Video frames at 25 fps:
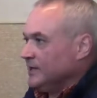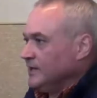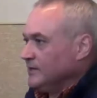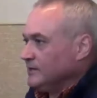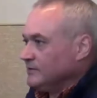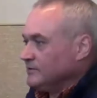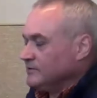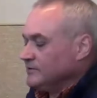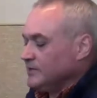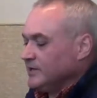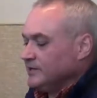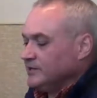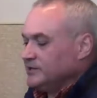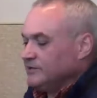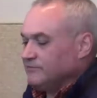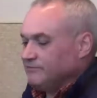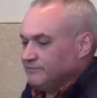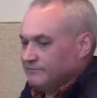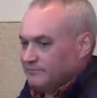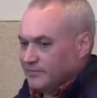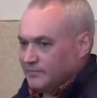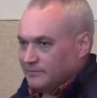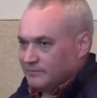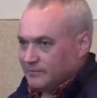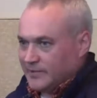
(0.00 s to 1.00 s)

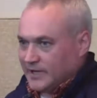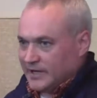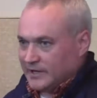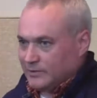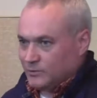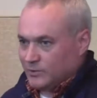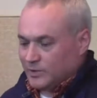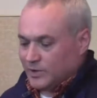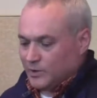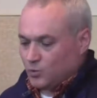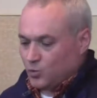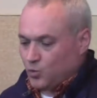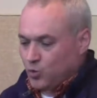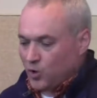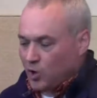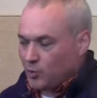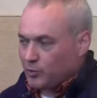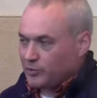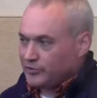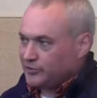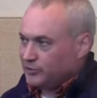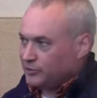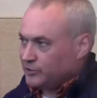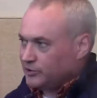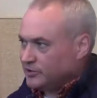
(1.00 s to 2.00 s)
and
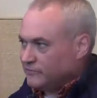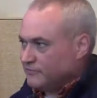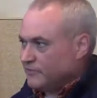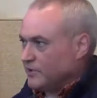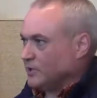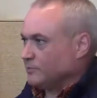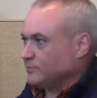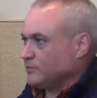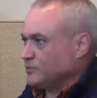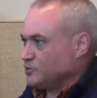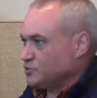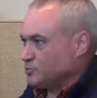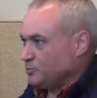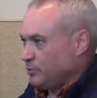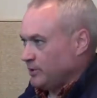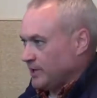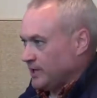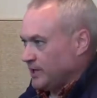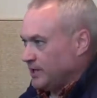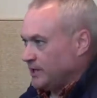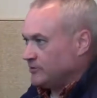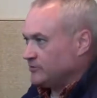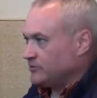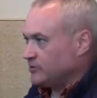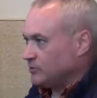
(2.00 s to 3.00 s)
work with you to develop those
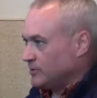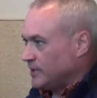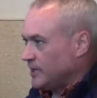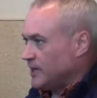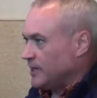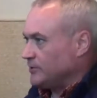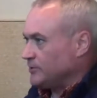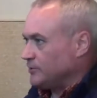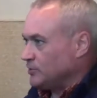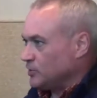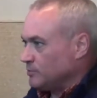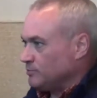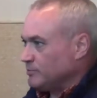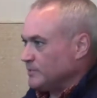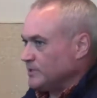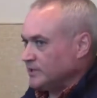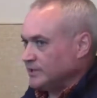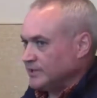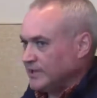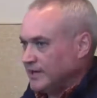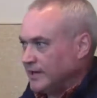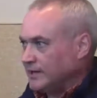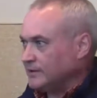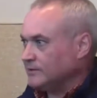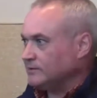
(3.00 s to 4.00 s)
plans on how you're going to
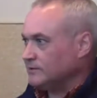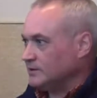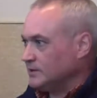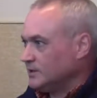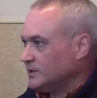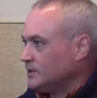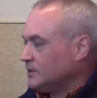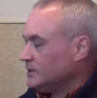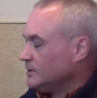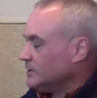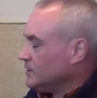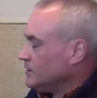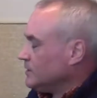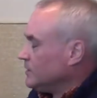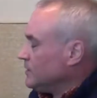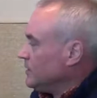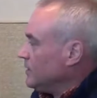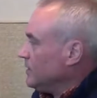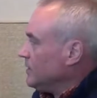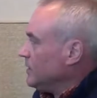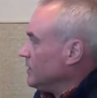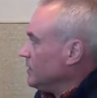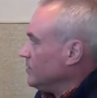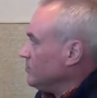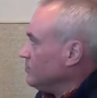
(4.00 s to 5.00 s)
mitigate
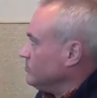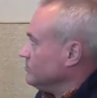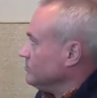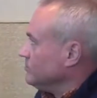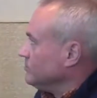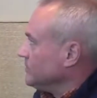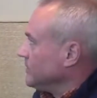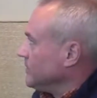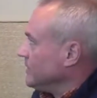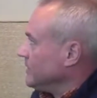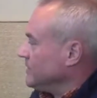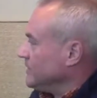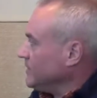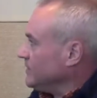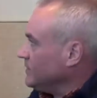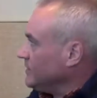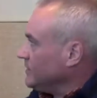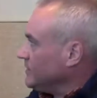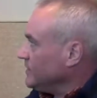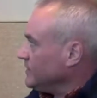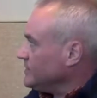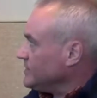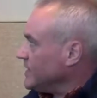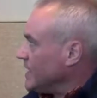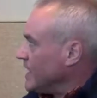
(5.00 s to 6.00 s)
any
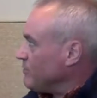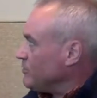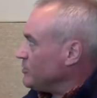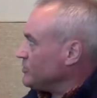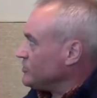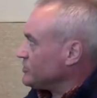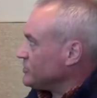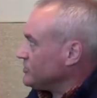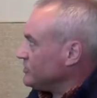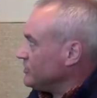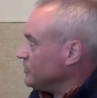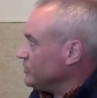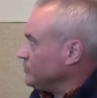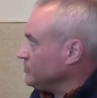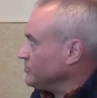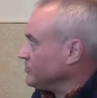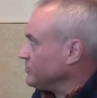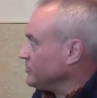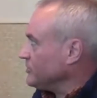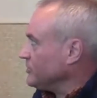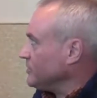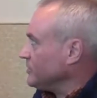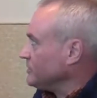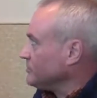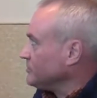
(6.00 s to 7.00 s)
damage to
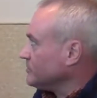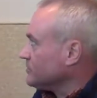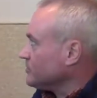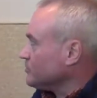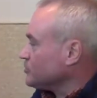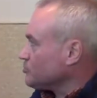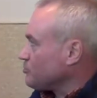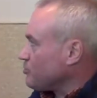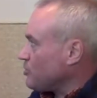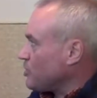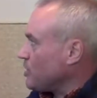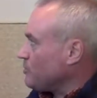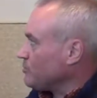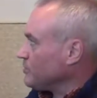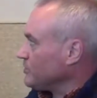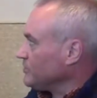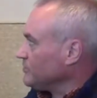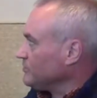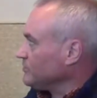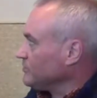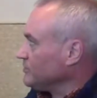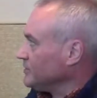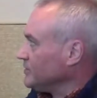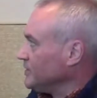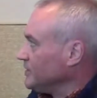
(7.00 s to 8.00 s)
those
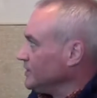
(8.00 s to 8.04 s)
properties.